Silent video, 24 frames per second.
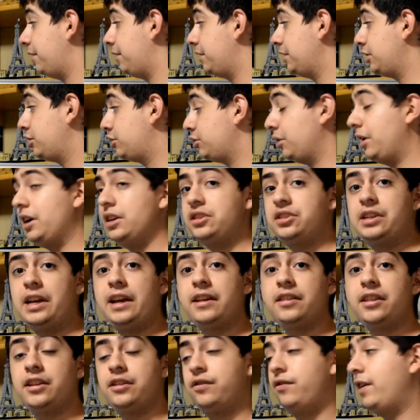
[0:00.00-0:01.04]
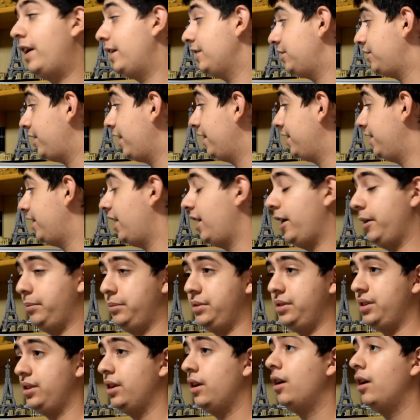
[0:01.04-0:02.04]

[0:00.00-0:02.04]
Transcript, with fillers: Let's try saying this fast ten times.